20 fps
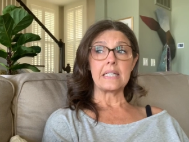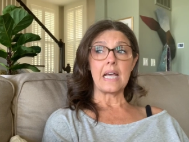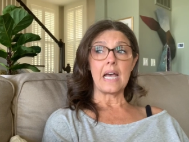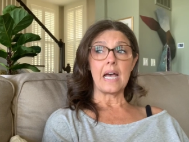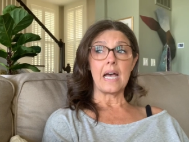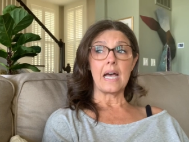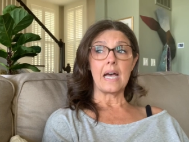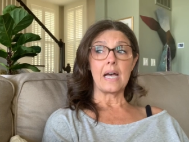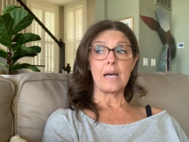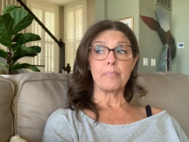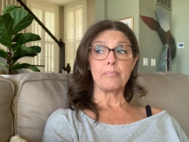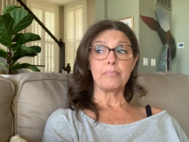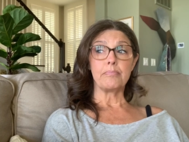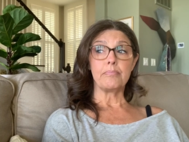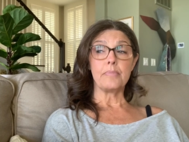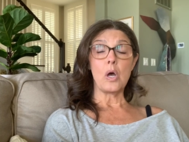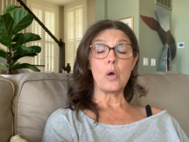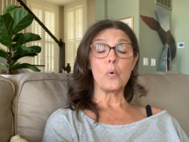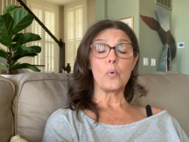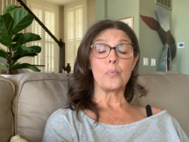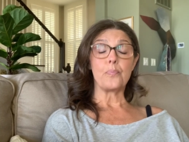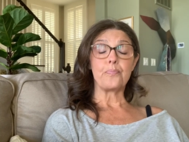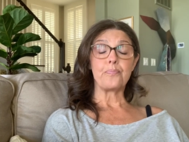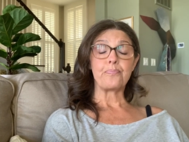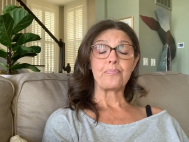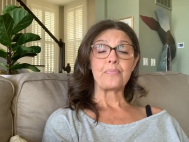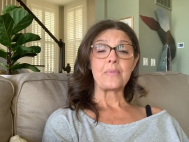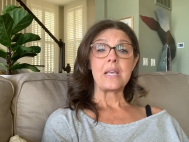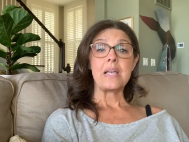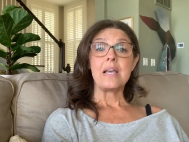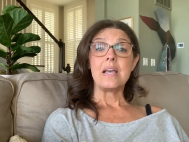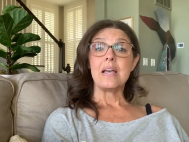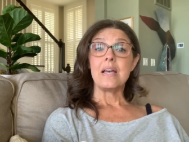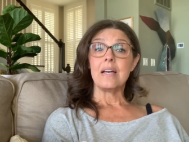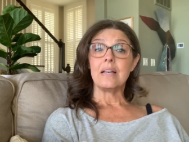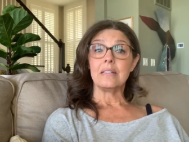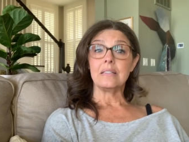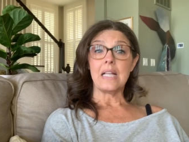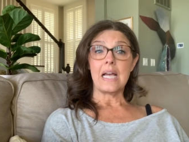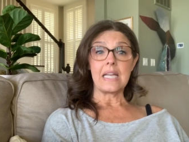uh, oh,
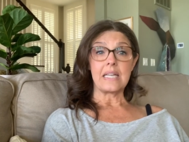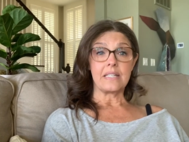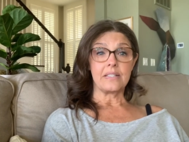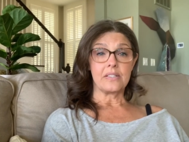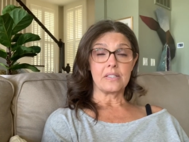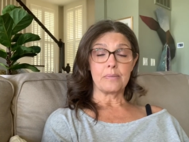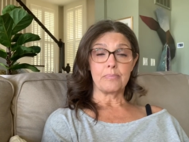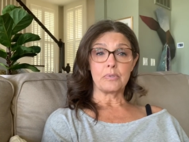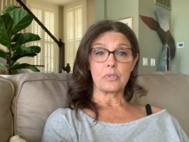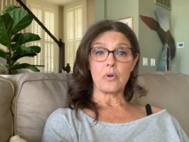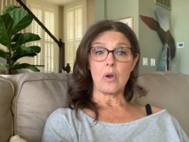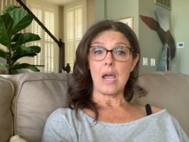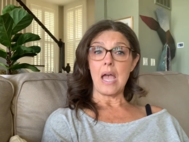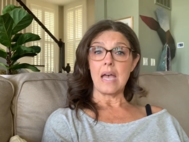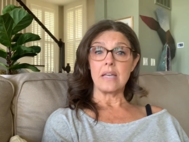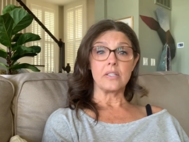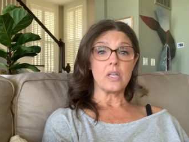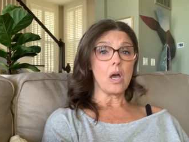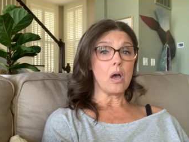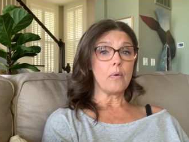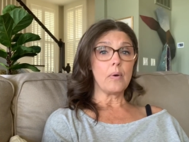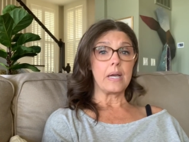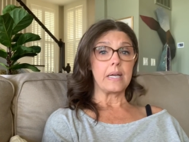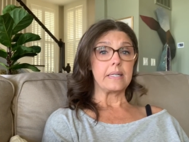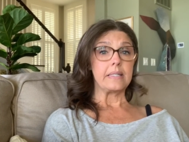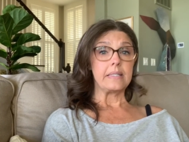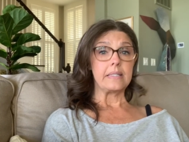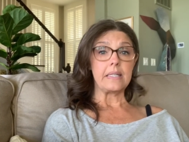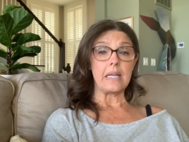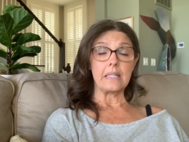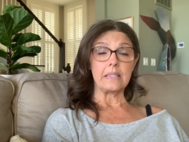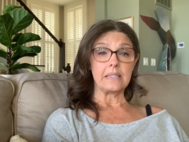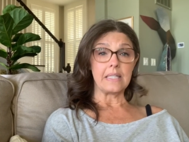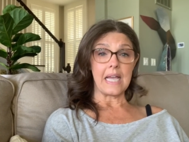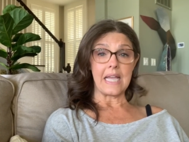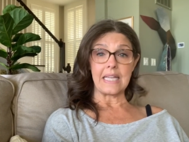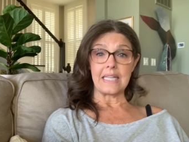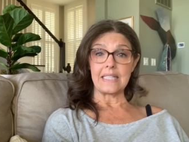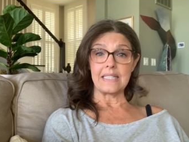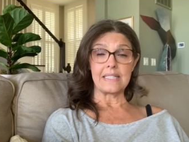like and subscribe. As always,
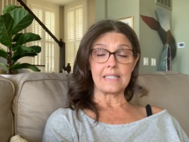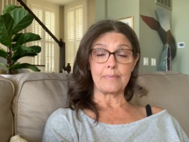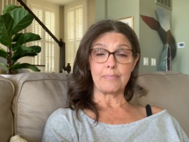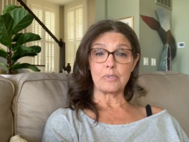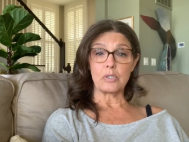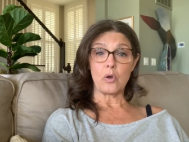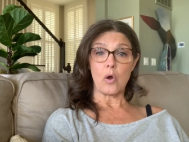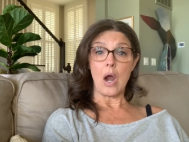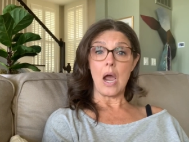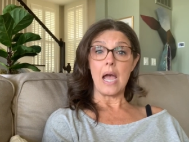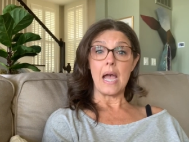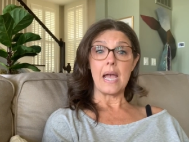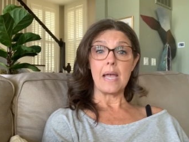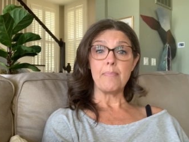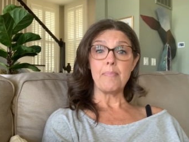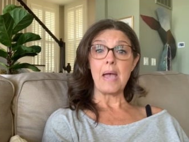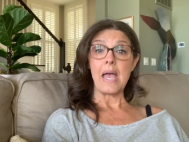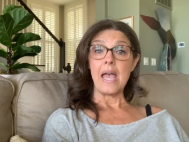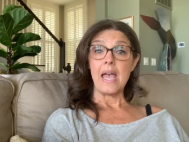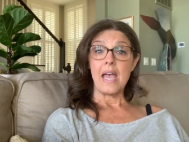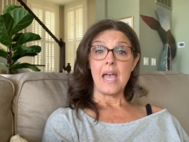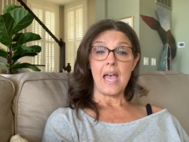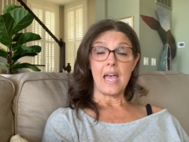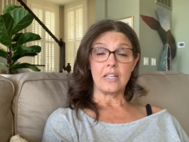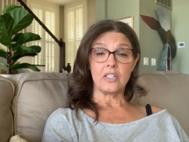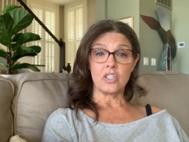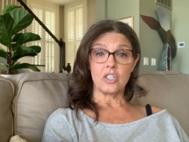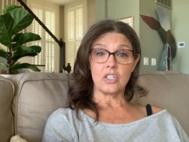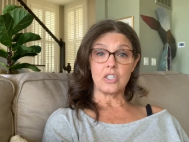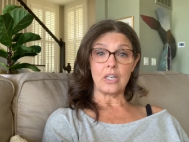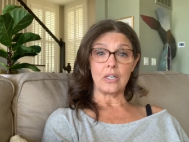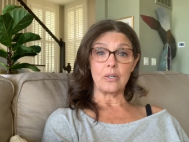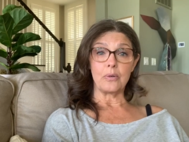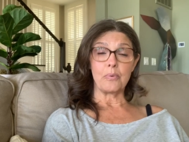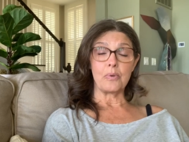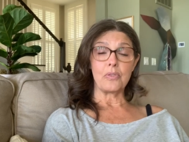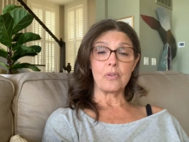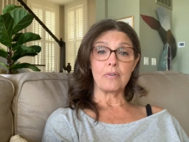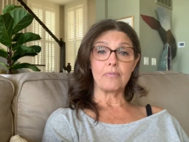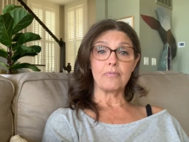like and subscribe and share
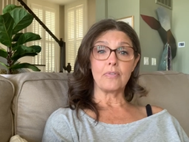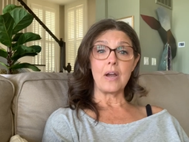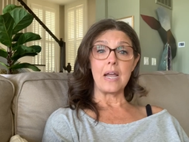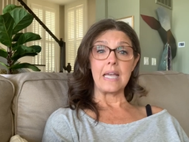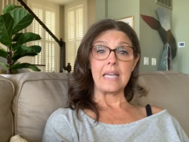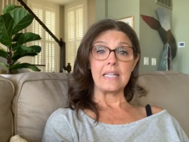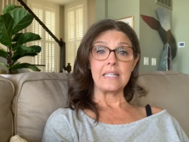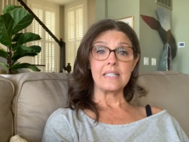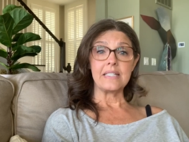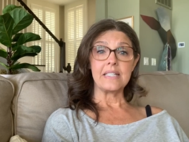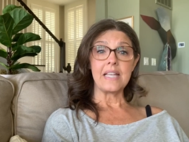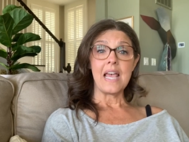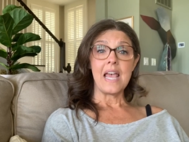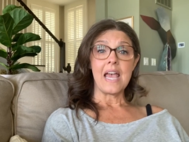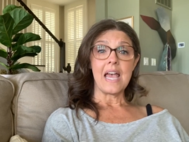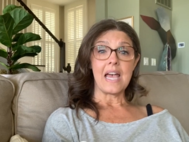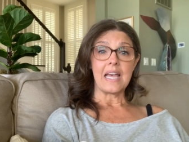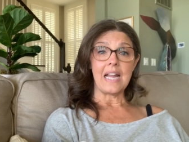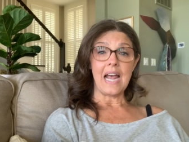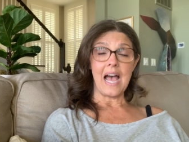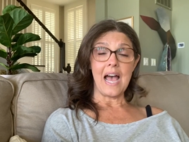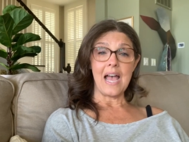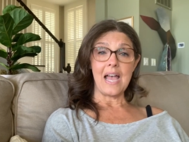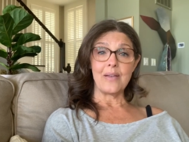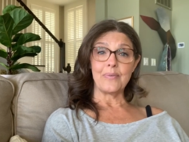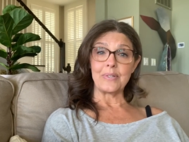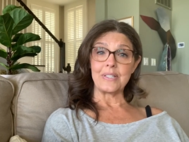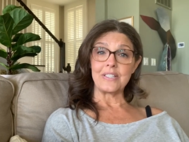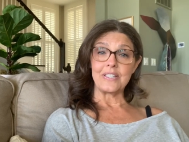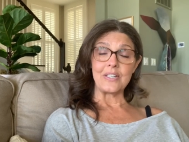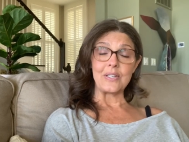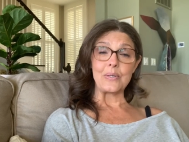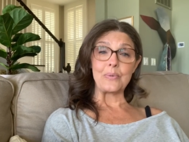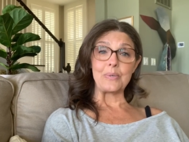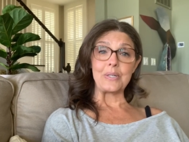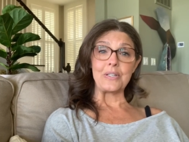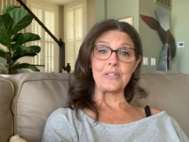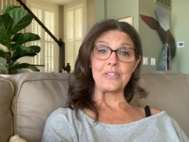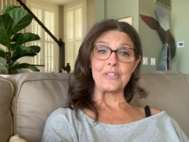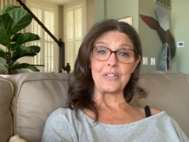with your friends. And I will see you
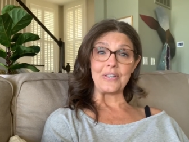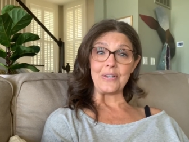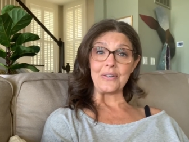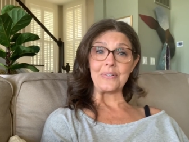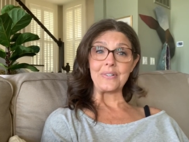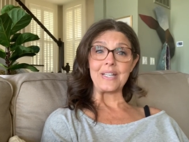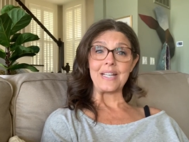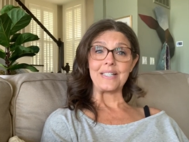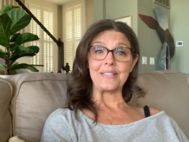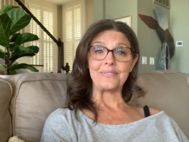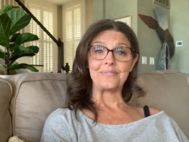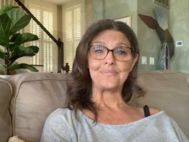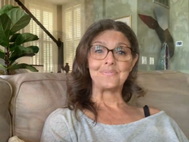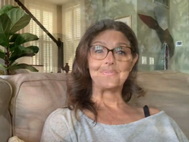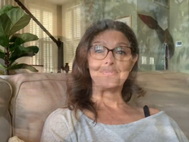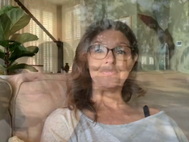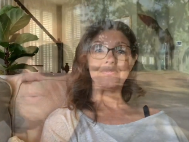real soon. Good